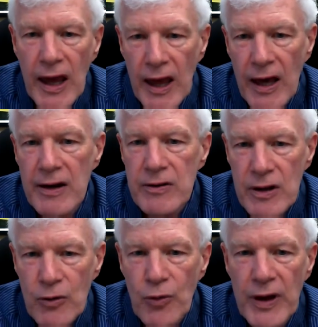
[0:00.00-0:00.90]
and
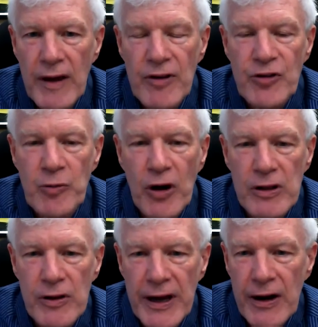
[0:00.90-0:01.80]
we have a small
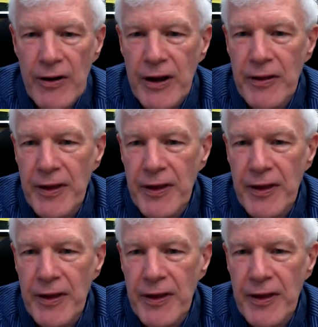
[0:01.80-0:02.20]
little area